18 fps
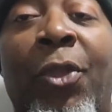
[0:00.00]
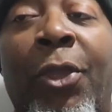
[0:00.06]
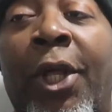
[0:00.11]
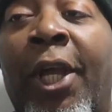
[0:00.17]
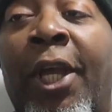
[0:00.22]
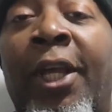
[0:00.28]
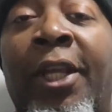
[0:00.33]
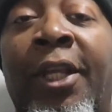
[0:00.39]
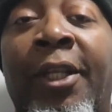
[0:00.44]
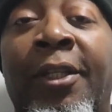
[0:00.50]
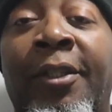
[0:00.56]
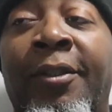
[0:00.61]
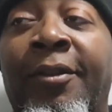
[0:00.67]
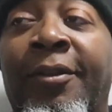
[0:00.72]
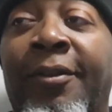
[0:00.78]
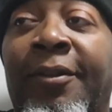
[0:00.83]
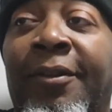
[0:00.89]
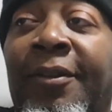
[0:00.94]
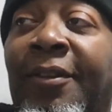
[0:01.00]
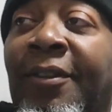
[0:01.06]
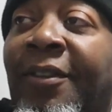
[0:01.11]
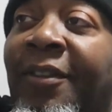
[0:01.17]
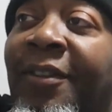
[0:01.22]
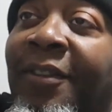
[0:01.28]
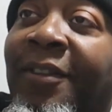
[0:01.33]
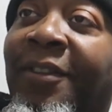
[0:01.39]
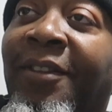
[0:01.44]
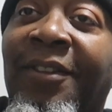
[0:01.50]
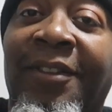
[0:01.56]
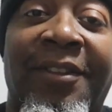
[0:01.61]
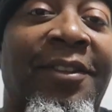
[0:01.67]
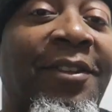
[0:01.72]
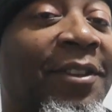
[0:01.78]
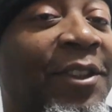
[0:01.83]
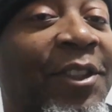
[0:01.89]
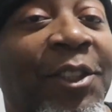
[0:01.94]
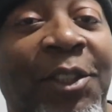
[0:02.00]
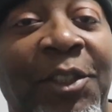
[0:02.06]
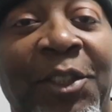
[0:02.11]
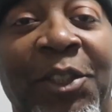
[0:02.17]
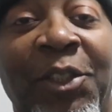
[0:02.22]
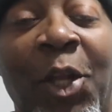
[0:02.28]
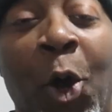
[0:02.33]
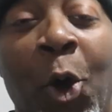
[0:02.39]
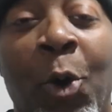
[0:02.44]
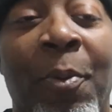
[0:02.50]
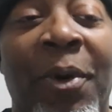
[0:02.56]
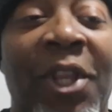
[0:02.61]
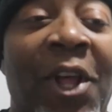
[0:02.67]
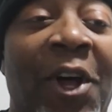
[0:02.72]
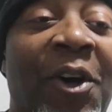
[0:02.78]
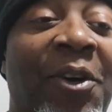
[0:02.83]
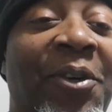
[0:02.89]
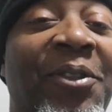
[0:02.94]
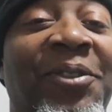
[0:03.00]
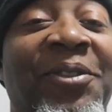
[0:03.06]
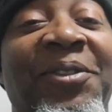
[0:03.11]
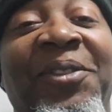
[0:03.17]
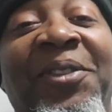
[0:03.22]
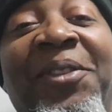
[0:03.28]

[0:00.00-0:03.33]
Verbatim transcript: in Home Alone.